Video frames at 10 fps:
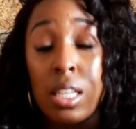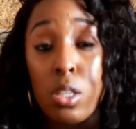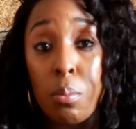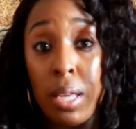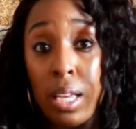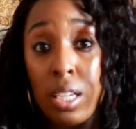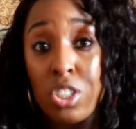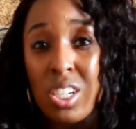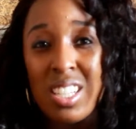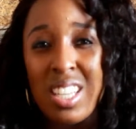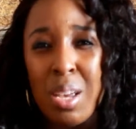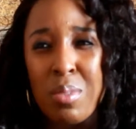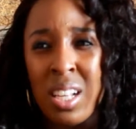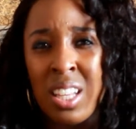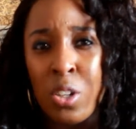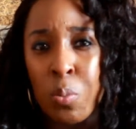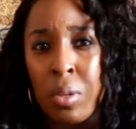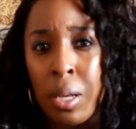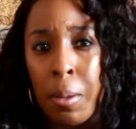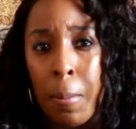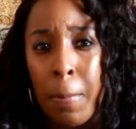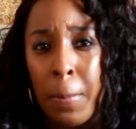to me, she seems a little bit